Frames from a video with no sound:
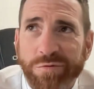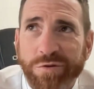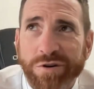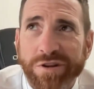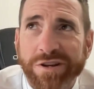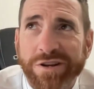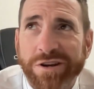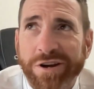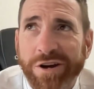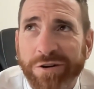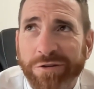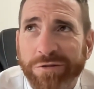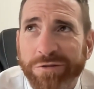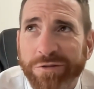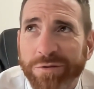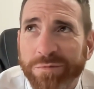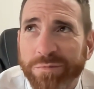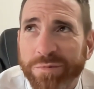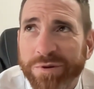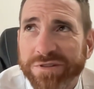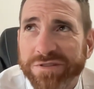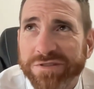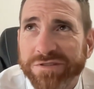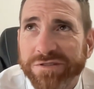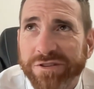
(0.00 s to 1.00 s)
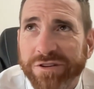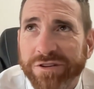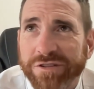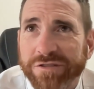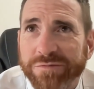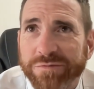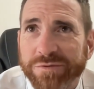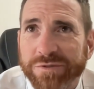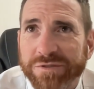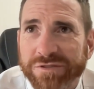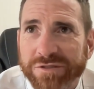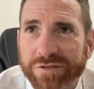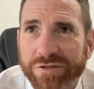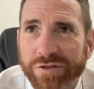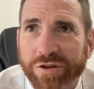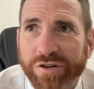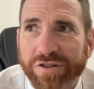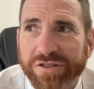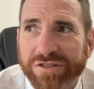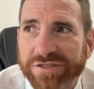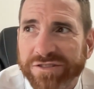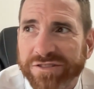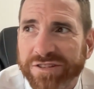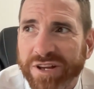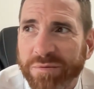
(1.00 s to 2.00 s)
pretty cold at the best of times. It was the
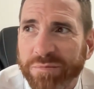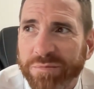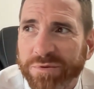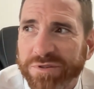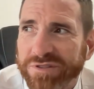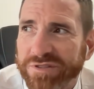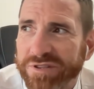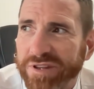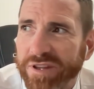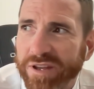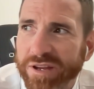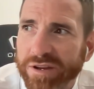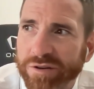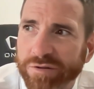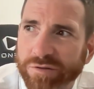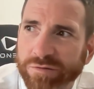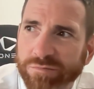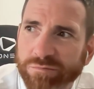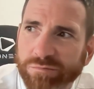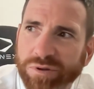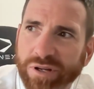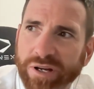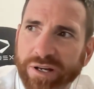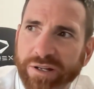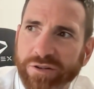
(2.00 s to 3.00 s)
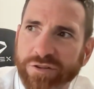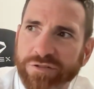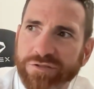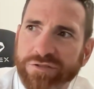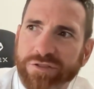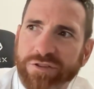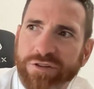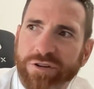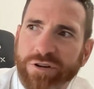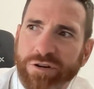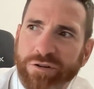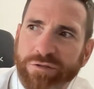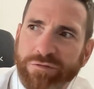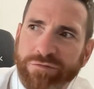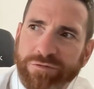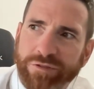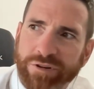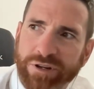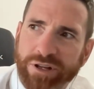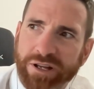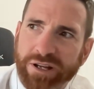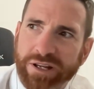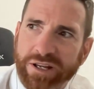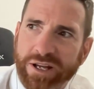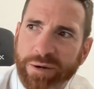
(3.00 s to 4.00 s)
nice summers there, and playing lots of golf,
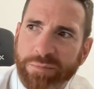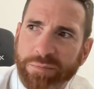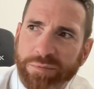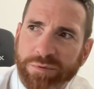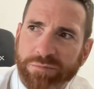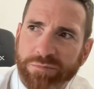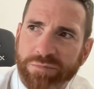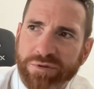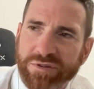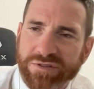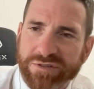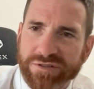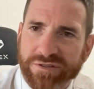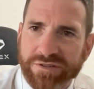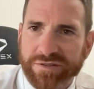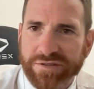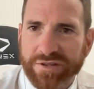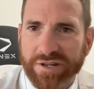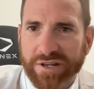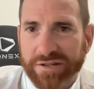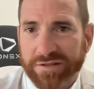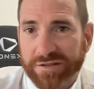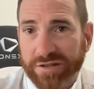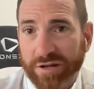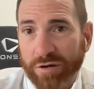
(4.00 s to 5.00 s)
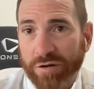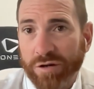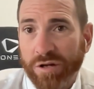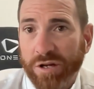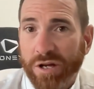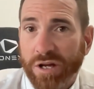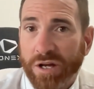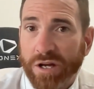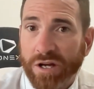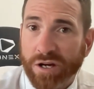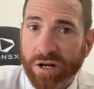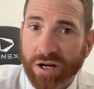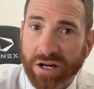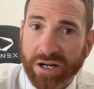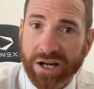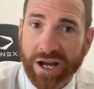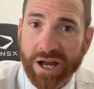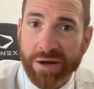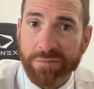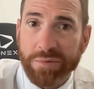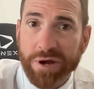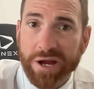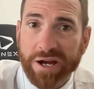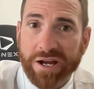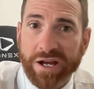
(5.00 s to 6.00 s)
and had a couple of businesses there. So I
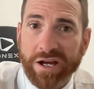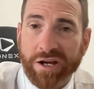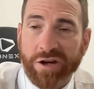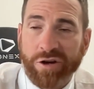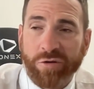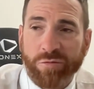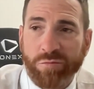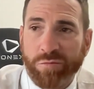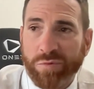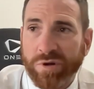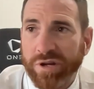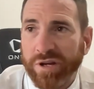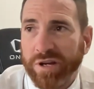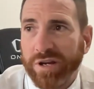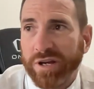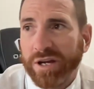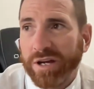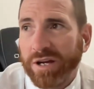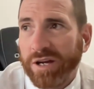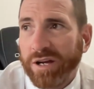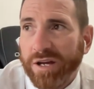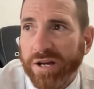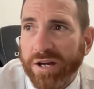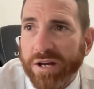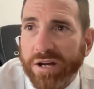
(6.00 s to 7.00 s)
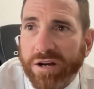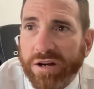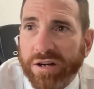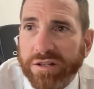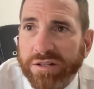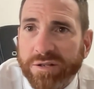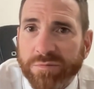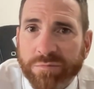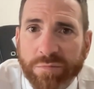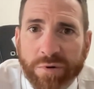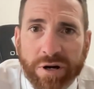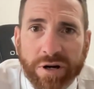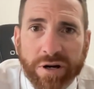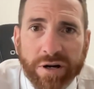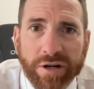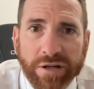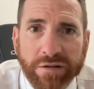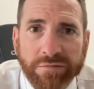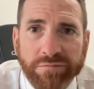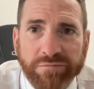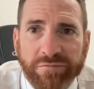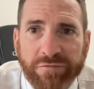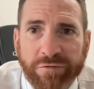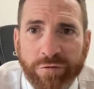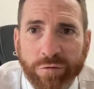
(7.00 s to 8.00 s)
came back home here. I did
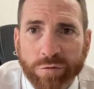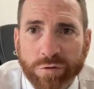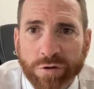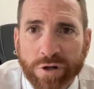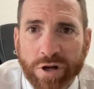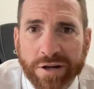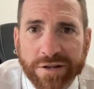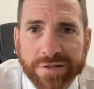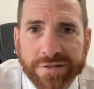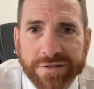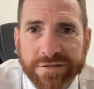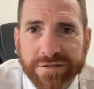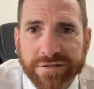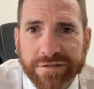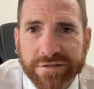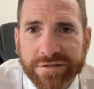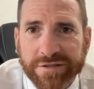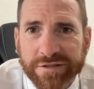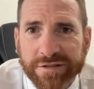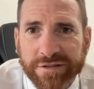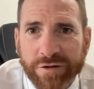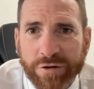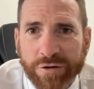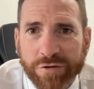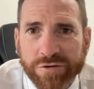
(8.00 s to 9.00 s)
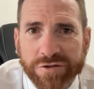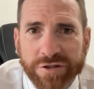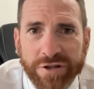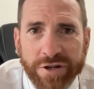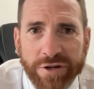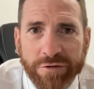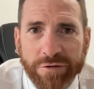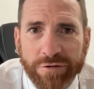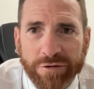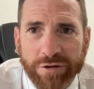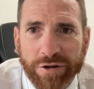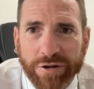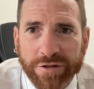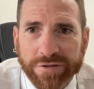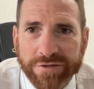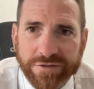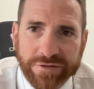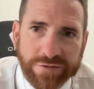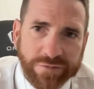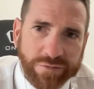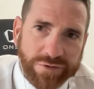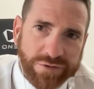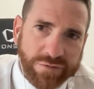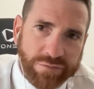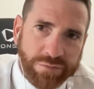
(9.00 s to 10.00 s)
my full license and auctioneering
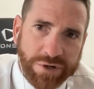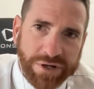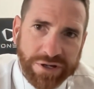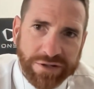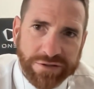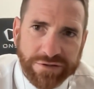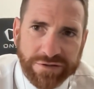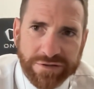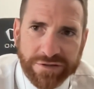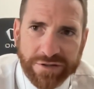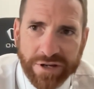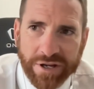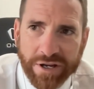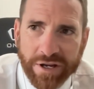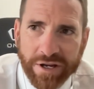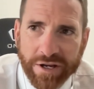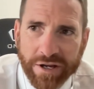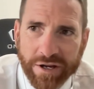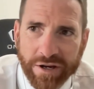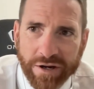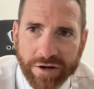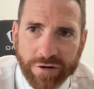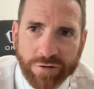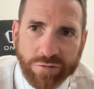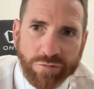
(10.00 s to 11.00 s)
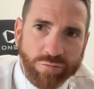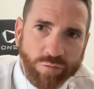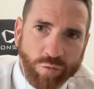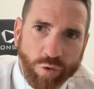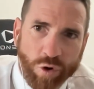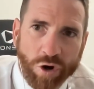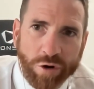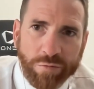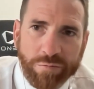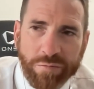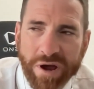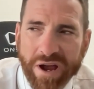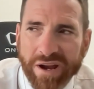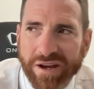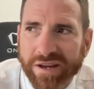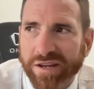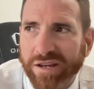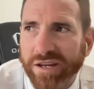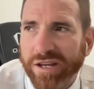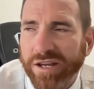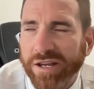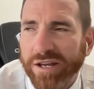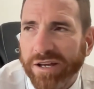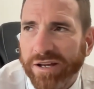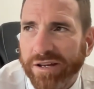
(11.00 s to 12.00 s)
license, which means I could work back
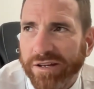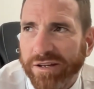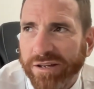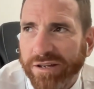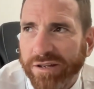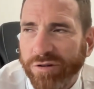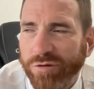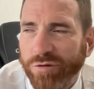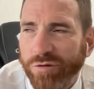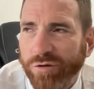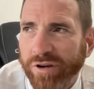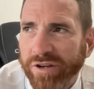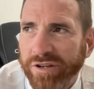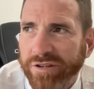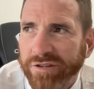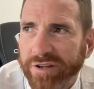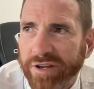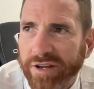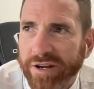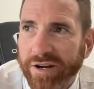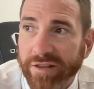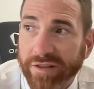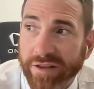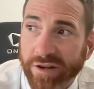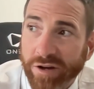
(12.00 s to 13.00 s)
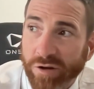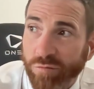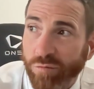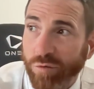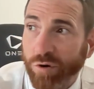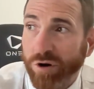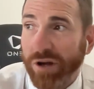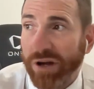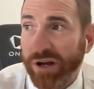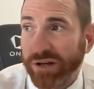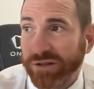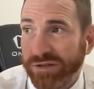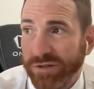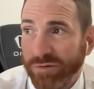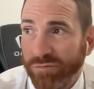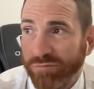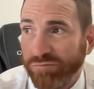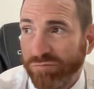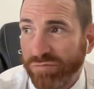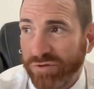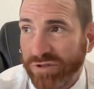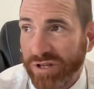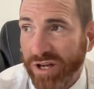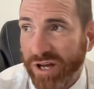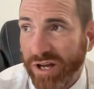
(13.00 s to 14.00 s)
here in Queensland, and then I work, actually
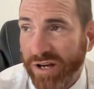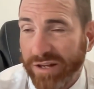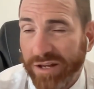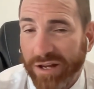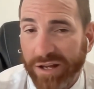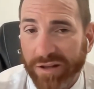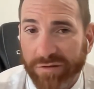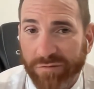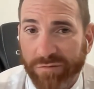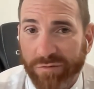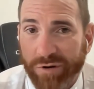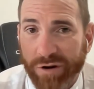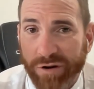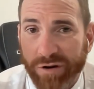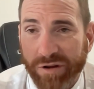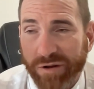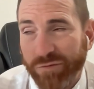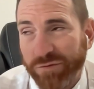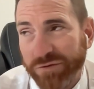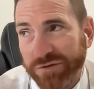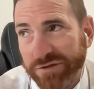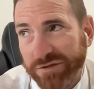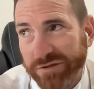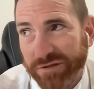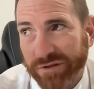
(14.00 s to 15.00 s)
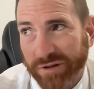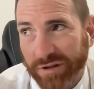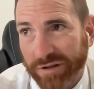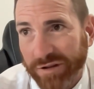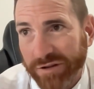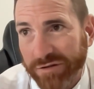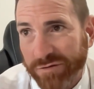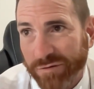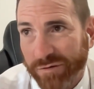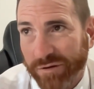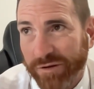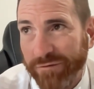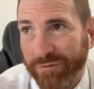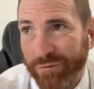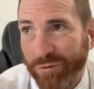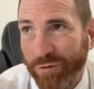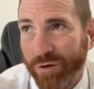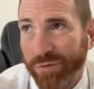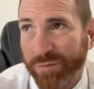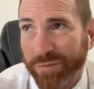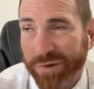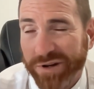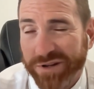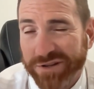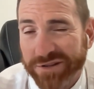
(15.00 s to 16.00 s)
started down the road here, which is like literally
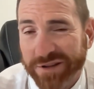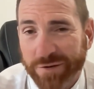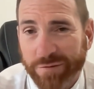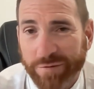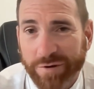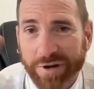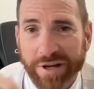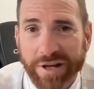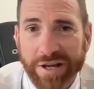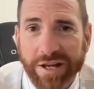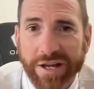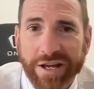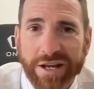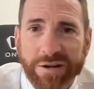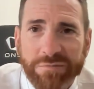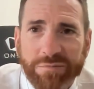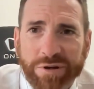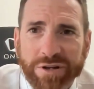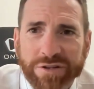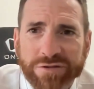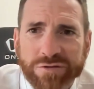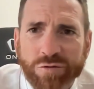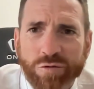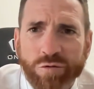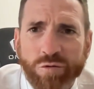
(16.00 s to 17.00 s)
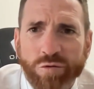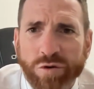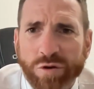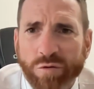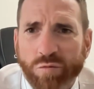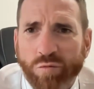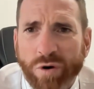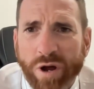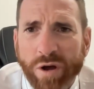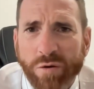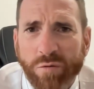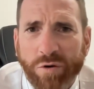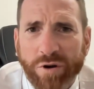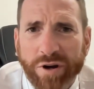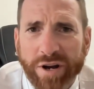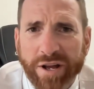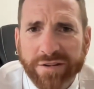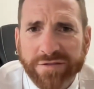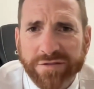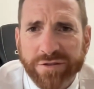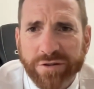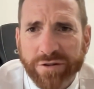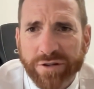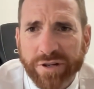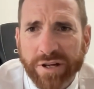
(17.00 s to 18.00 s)
40 metres that way, a place called White
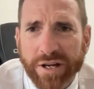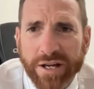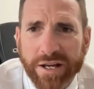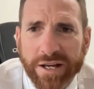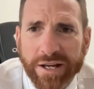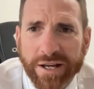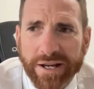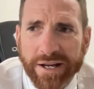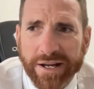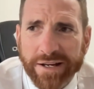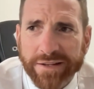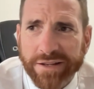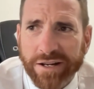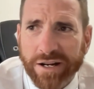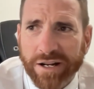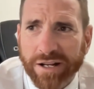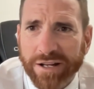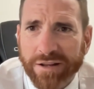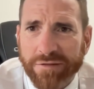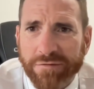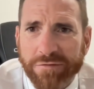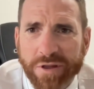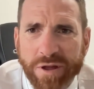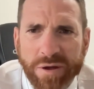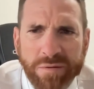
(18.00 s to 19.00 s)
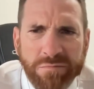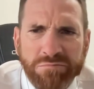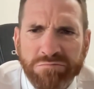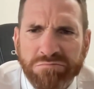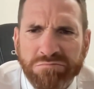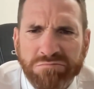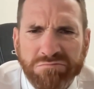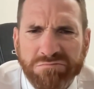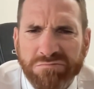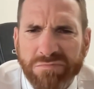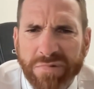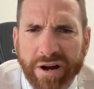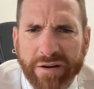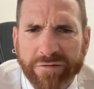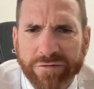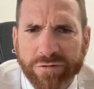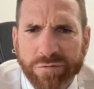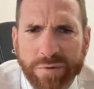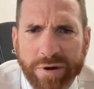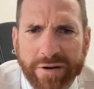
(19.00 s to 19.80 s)
Ascot, and then I left them after